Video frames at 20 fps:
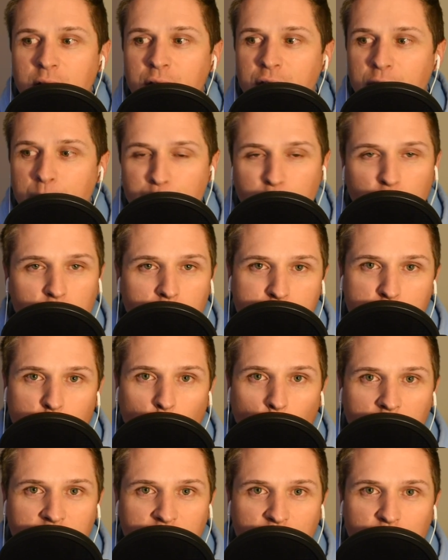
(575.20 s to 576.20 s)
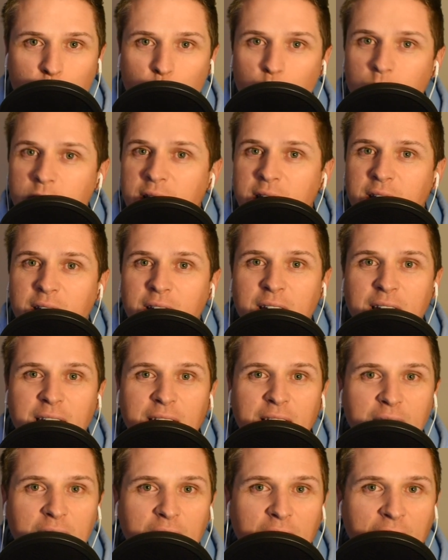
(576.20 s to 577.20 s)
They put up 23.
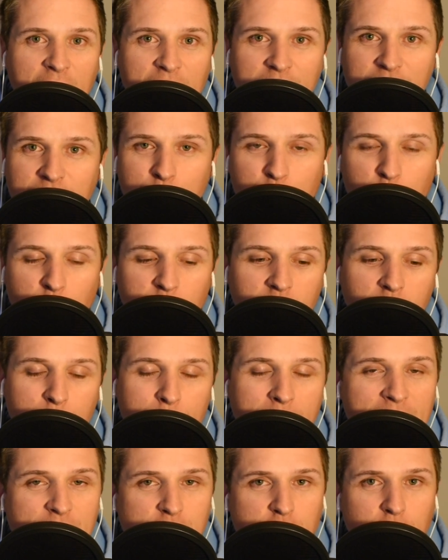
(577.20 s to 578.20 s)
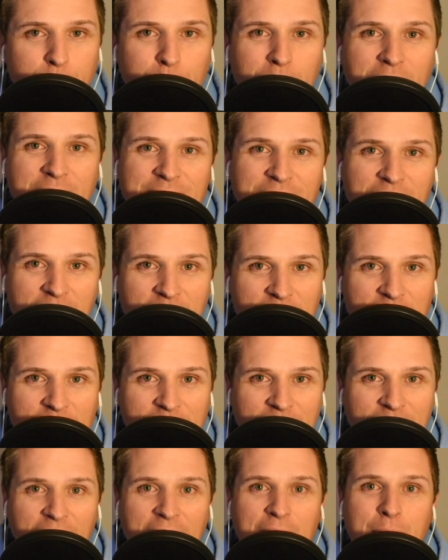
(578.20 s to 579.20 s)
I ended up winning a matchup by
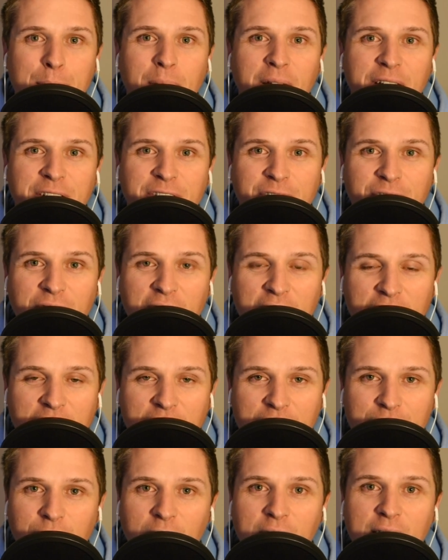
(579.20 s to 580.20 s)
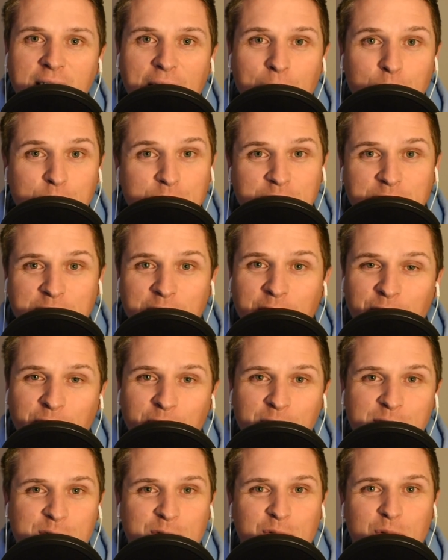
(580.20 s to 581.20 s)
9 and by 5, and that was the
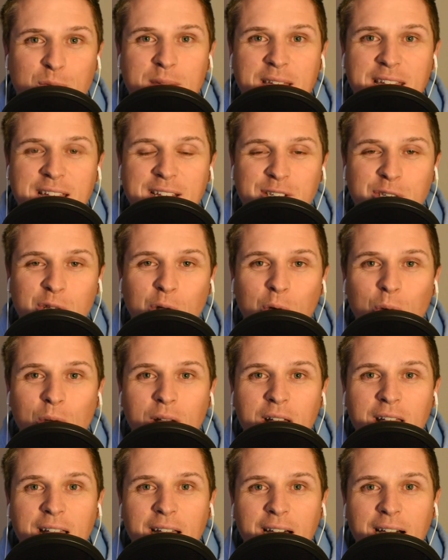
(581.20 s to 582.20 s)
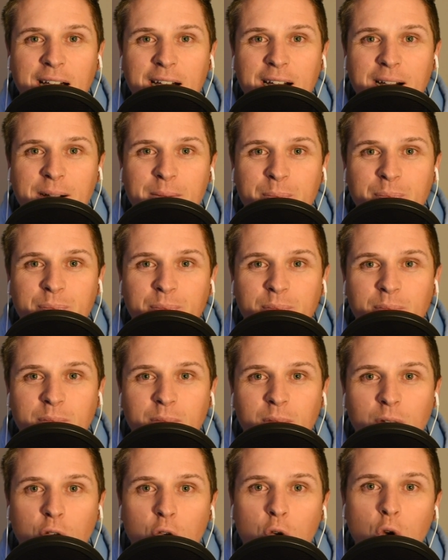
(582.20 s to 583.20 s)
difference for me. So
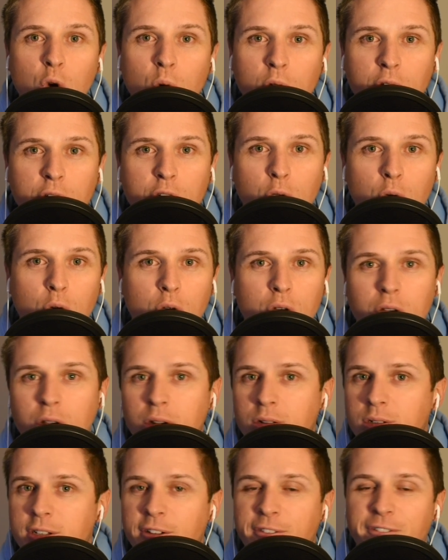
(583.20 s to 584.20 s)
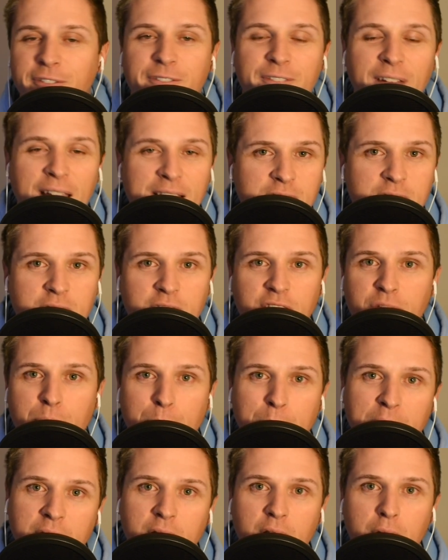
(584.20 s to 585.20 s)
who are your defensive
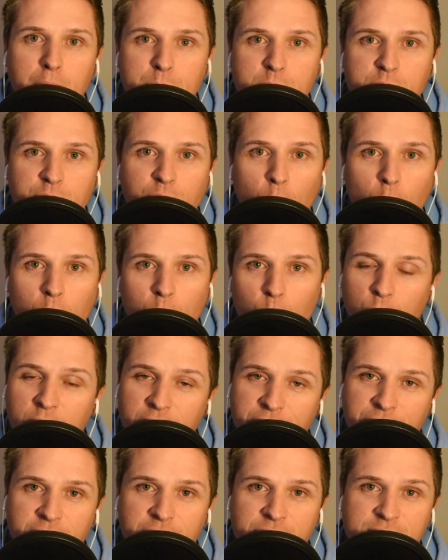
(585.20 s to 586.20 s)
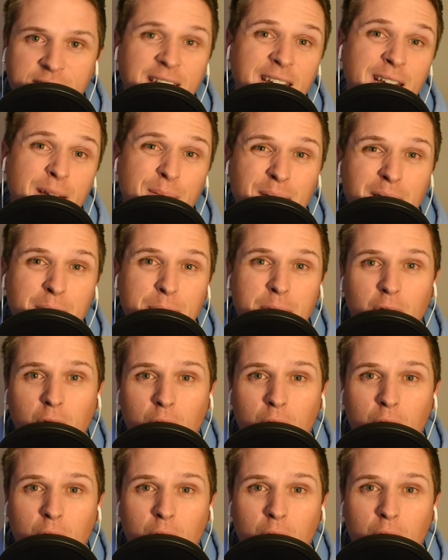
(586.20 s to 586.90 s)
pickups for week 15 and maybe